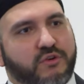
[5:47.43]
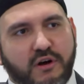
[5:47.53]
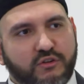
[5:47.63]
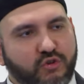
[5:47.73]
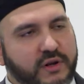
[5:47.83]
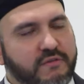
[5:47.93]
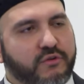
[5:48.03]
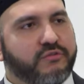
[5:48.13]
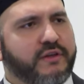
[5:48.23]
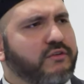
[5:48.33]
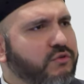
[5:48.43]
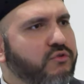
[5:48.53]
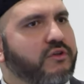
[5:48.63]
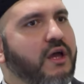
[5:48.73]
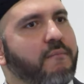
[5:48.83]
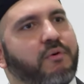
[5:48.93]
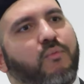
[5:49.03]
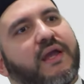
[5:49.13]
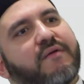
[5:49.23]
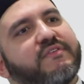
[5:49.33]
You can't do any of those things, of course, but
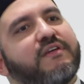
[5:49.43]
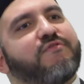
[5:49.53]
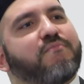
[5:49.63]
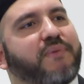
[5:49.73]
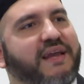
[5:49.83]
we have a different